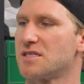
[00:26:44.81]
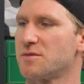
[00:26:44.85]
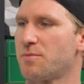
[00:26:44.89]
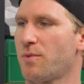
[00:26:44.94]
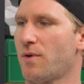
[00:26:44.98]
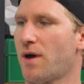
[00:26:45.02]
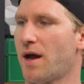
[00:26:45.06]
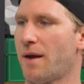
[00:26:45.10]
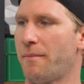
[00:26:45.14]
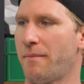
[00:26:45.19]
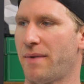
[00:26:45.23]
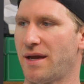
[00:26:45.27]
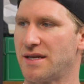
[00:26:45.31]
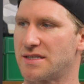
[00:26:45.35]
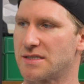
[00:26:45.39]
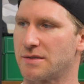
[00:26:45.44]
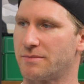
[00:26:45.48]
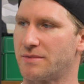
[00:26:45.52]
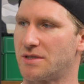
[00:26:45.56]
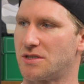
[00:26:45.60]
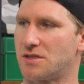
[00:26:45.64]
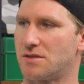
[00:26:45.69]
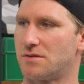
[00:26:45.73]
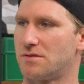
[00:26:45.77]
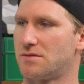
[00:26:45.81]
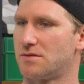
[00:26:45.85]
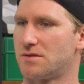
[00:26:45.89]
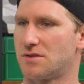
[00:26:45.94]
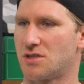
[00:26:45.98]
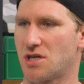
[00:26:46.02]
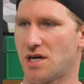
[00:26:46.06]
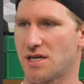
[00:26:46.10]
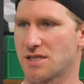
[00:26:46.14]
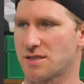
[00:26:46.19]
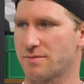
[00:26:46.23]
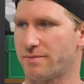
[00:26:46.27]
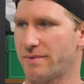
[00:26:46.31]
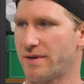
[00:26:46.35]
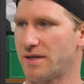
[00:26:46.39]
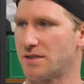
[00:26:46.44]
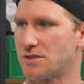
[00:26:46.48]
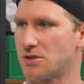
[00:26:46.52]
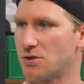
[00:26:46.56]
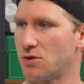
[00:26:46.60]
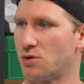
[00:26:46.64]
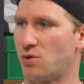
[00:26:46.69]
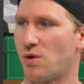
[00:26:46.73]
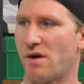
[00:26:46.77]
Supply made some
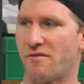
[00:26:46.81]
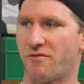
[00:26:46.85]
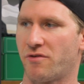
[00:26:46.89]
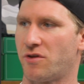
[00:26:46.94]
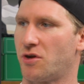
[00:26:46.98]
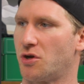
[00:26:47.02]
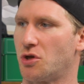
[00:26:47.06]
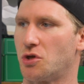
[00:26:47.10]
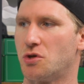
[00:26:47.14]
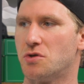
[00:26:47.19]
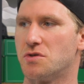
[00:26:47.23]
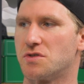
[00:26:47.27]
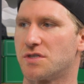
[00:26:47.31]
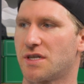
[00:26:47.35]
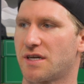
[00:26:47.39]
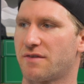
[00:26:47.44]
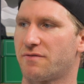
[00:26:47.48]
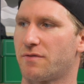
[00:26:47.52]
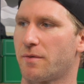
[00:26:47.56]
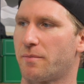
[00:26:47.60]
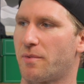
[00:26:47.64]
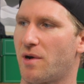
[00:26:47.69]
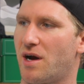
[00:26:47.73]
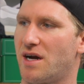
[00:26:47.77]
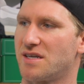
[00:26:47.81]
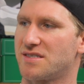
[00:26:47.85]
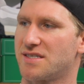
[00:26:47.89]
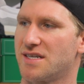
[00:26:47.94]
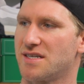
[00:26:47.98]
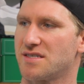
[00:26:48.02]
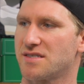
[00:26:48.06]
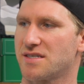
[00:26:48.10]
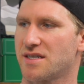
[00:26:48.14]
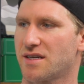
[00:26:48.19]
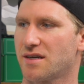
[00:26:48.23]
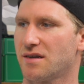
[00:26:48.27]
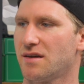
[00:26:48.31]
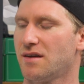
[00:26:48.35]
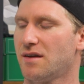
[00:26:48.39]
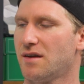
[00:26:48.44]
adjustments, or whoever they're using for processing.